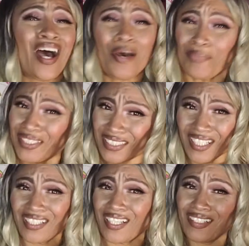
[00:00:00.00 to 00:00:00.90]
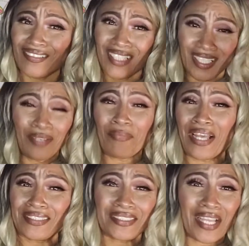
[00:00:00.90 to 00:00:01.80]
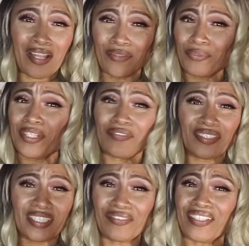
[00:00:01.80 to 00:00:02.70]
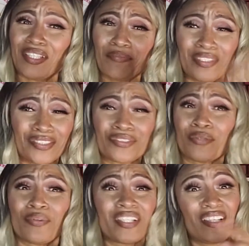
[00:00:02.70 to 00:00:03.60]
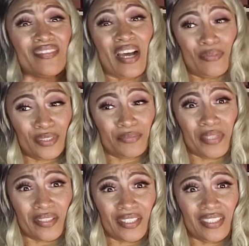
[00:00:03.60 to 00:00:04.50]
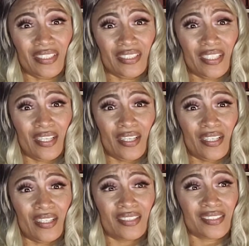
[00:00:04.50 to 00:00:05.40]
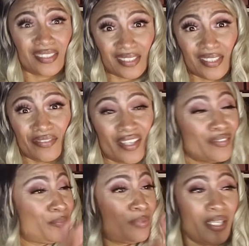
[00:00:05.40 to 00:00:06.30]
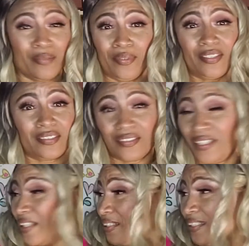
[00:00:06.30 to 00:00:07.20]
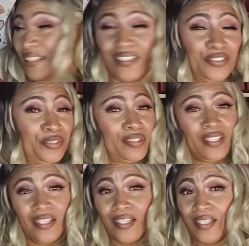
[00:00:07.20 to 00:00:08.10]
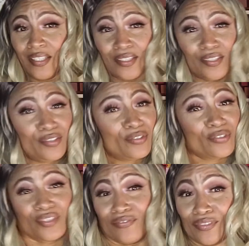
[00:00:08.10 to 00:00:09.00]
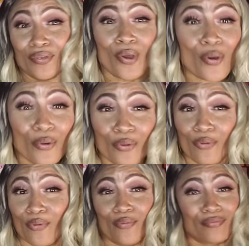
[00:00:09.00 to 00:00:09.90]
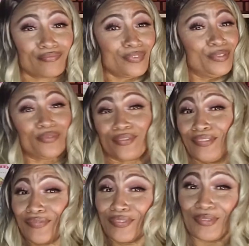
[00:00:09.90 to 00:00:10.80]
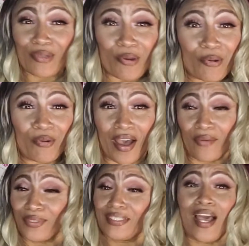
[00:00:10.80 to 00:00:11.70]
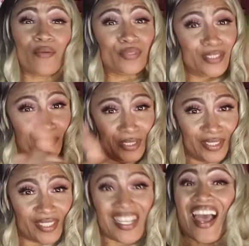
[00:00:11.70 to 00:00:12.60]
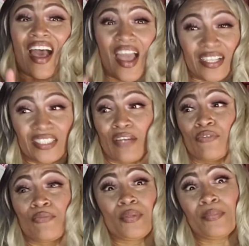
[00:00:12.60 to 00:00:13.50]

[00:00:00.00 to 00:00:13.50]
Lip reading: I'm not saying that my style or whatever is everything, but you know what? If I was married to Steve Harvey, baby, honey, you don't even know. You don't even know how I would be just actually I would be